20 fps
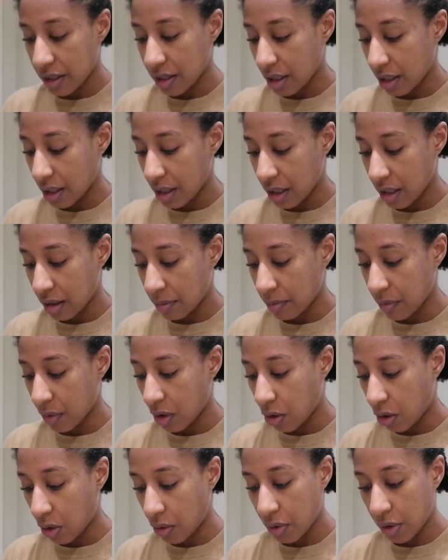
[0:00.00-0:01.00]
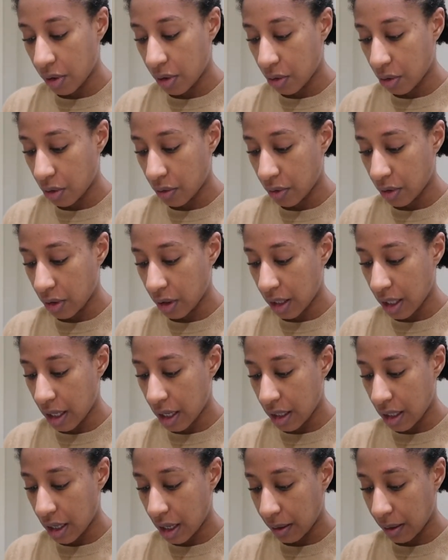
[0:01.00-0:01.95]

time over and over again.